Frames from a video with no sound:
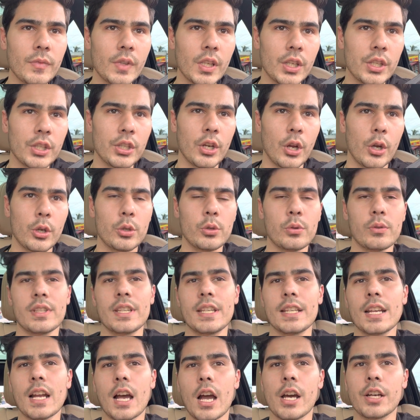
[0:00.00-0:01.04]
you
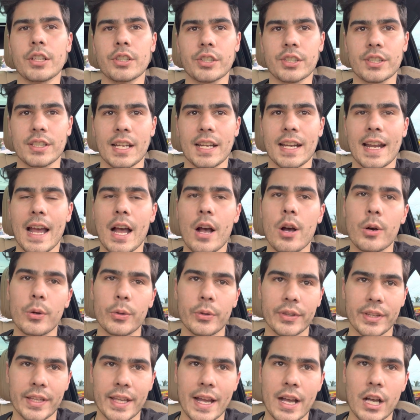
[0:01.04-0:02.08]
need to understand how
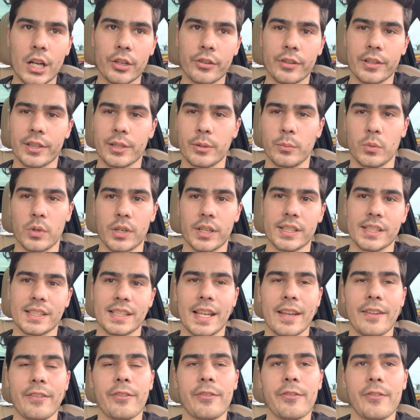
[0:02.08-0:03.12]
the algorithm works.
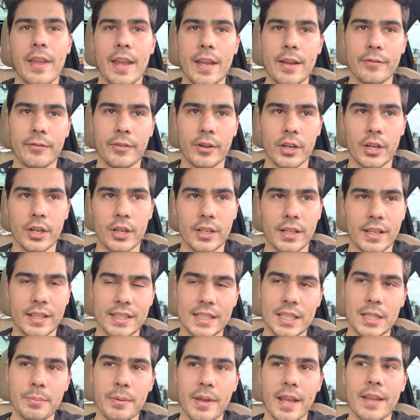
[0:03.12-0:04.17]

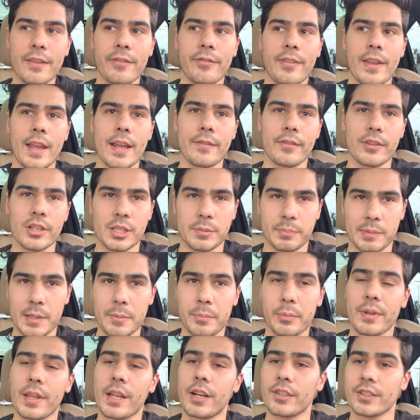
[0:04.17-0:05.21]
eBay favors
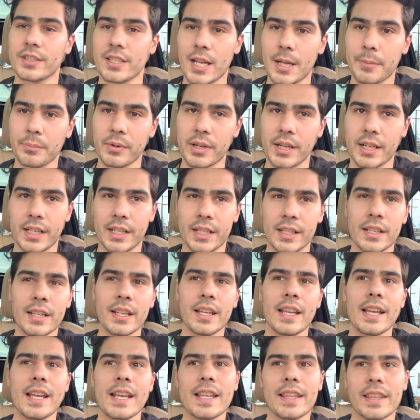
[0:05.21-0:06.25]
people that are top rated.
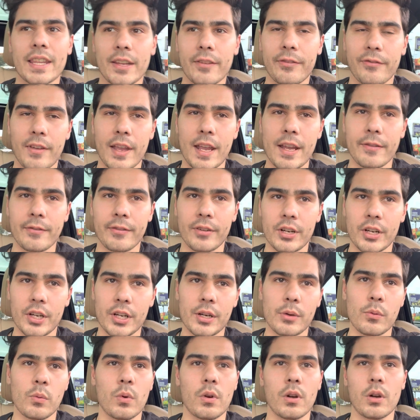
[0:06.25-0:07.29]
They
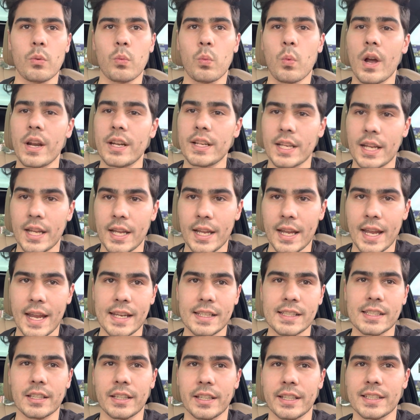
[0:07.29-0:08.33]
favor 1 day
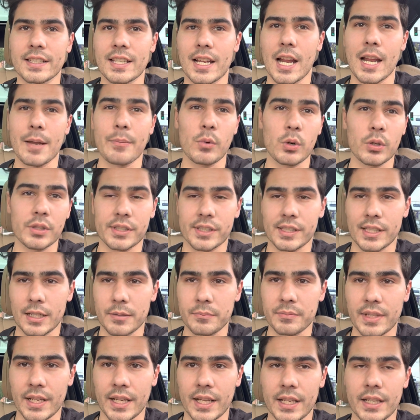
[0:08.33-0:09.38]
handling time or same
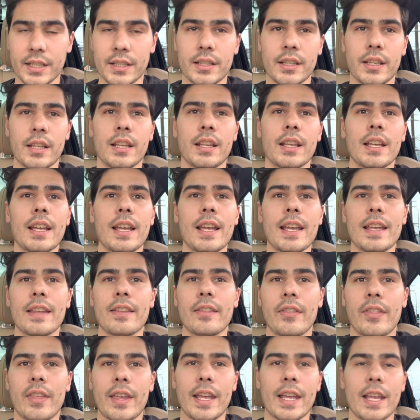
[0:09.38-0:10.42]
day.
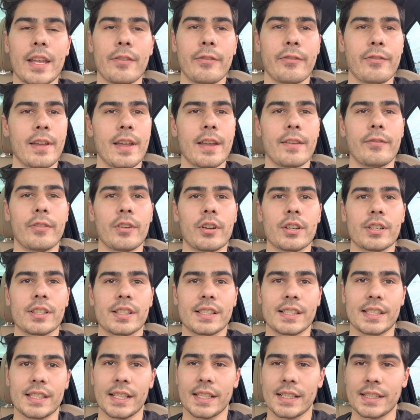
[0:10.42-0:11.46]
They favor
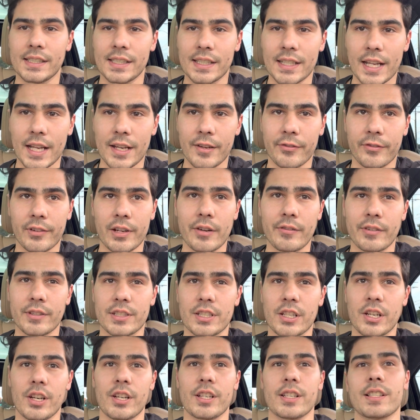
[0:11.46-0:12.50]
60-day free
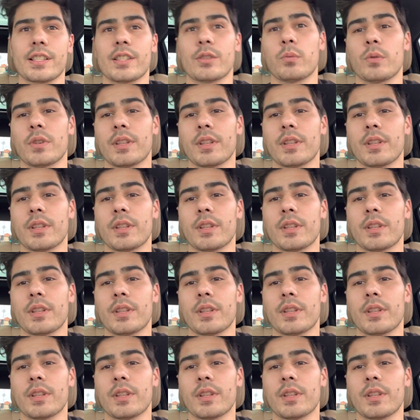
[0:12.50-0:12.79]
returns where